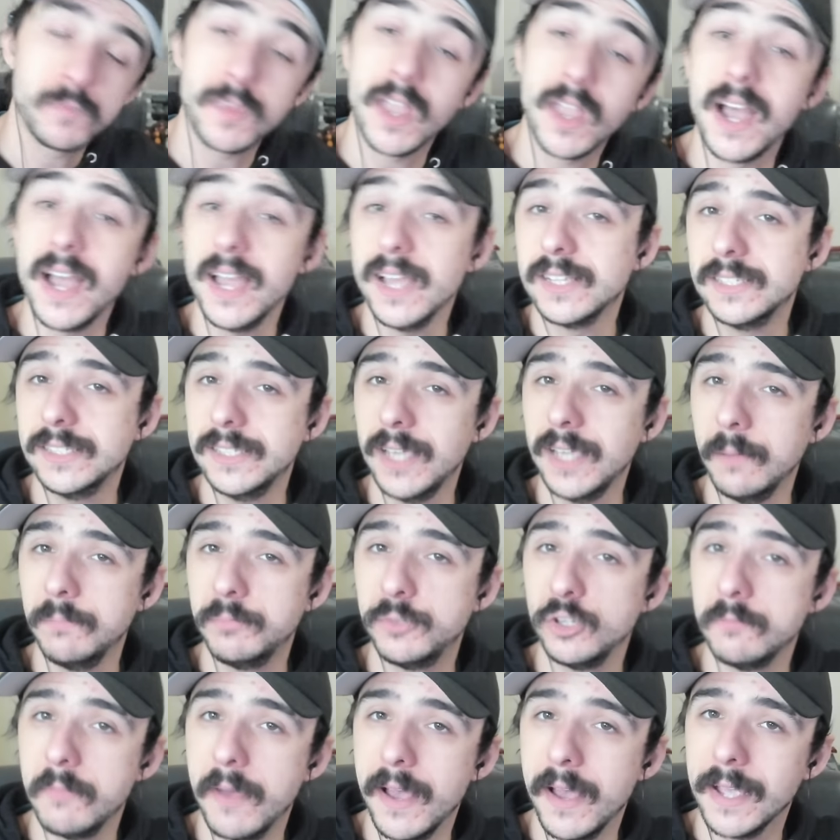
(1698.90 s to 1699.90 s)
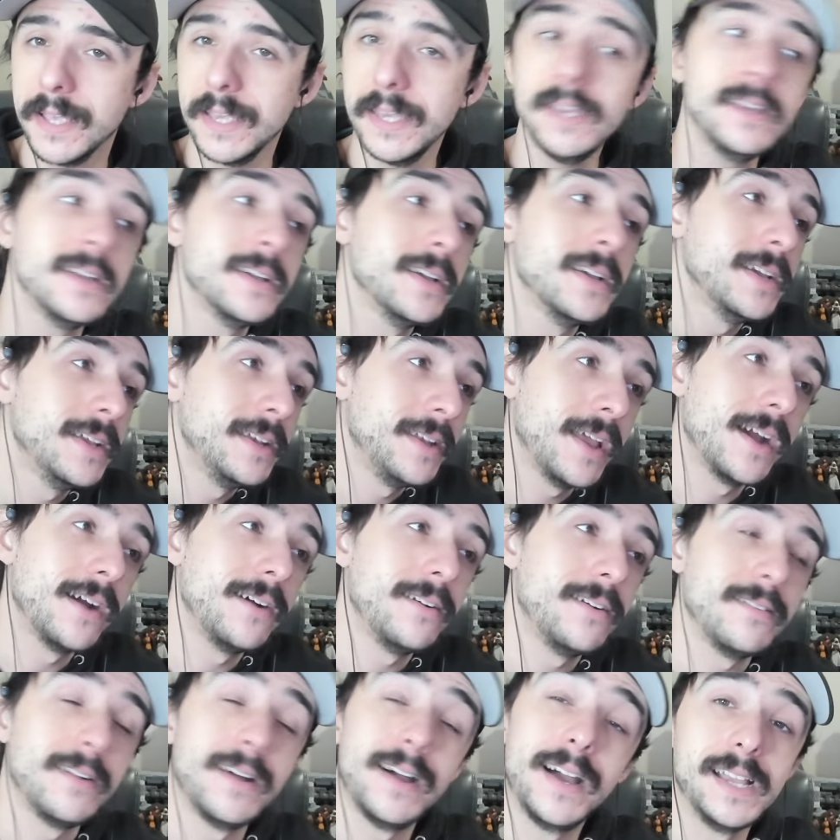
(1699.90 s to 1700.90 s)
I accept you, Becky.
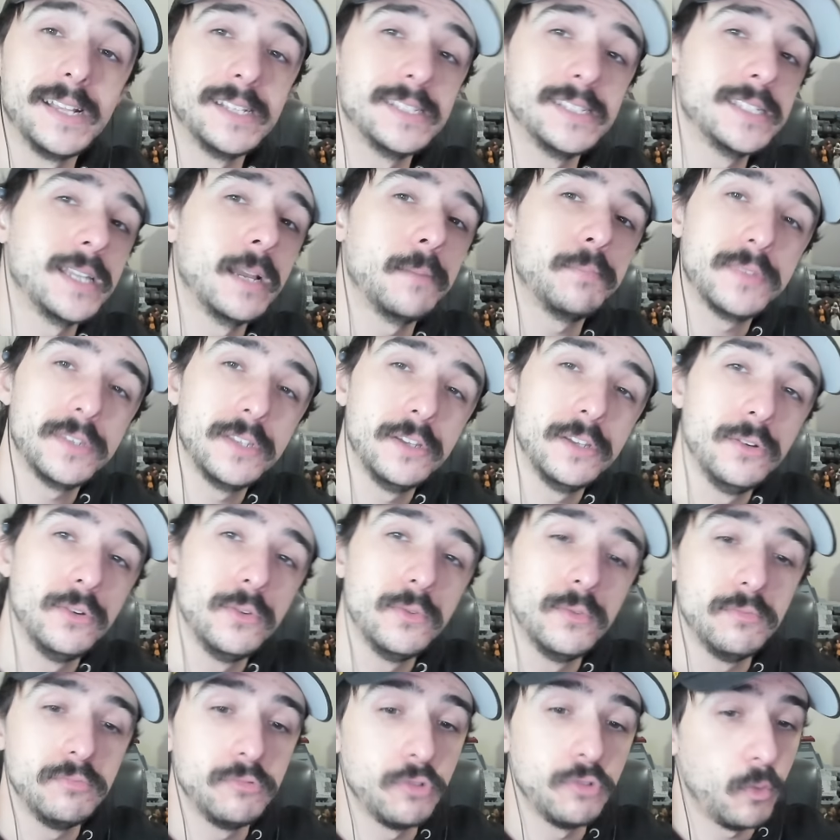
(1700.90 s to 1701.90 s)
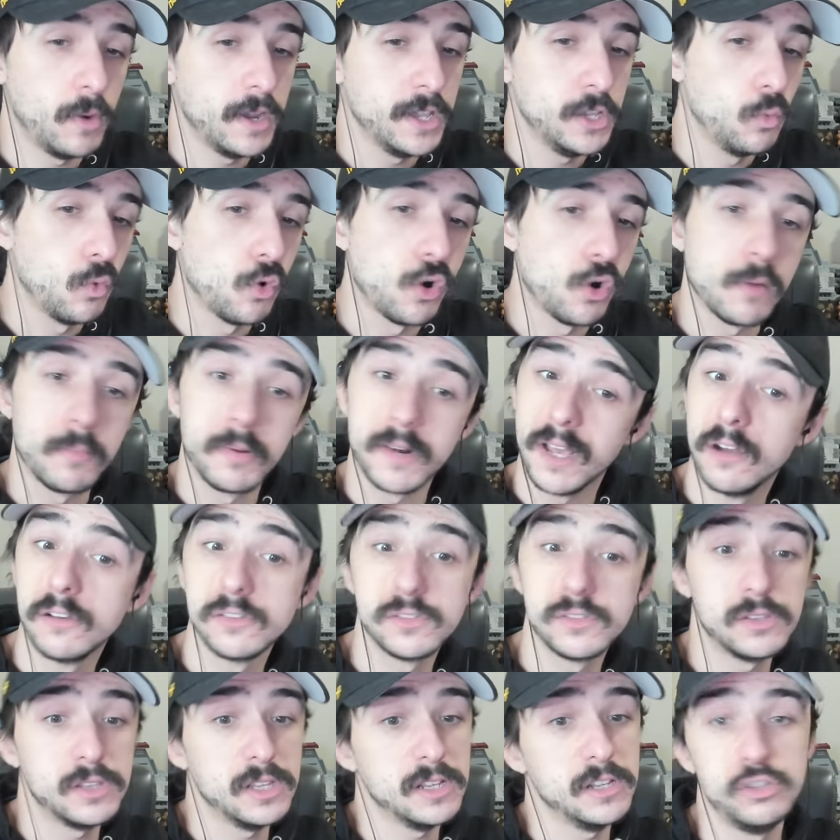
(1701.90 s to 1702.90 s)
Now, I accept you the way you are, but I
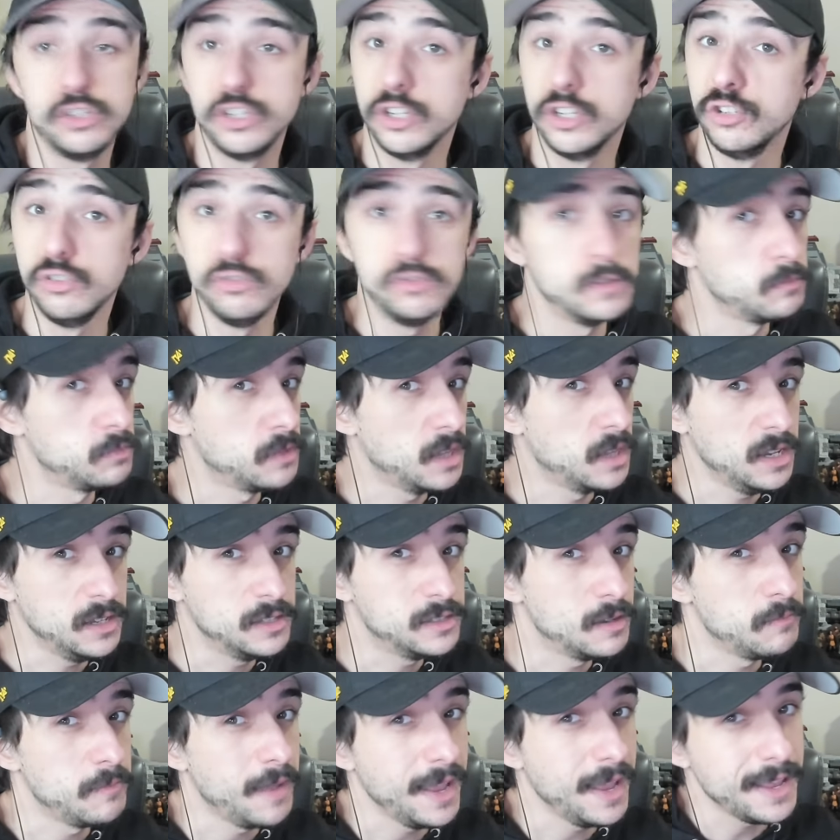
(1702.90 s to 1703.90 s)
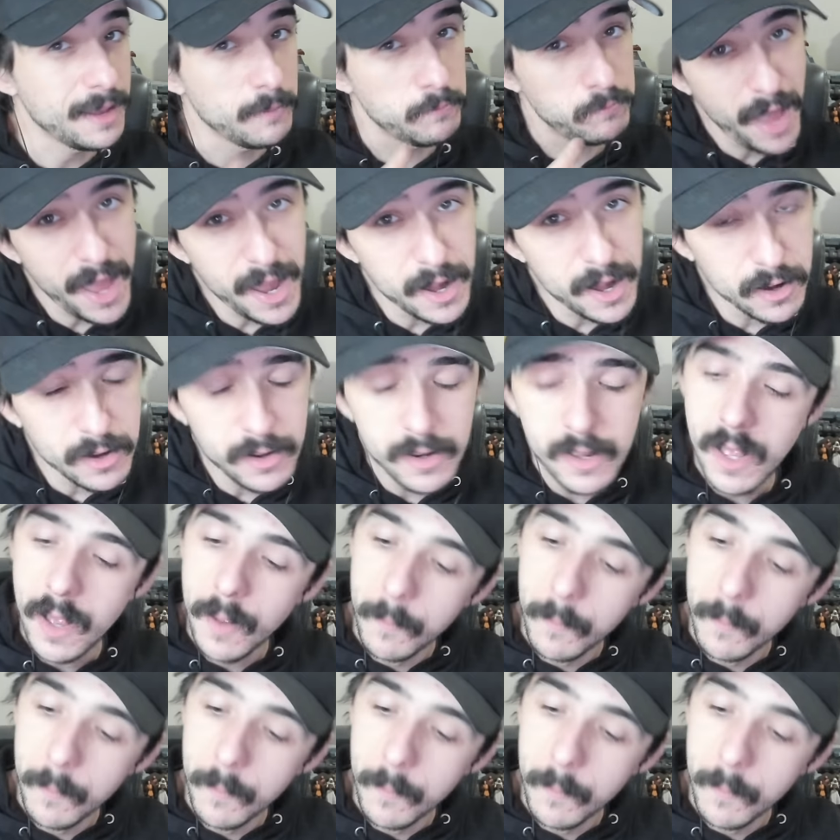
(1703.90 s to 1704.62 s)
also think you should do some things to make it better.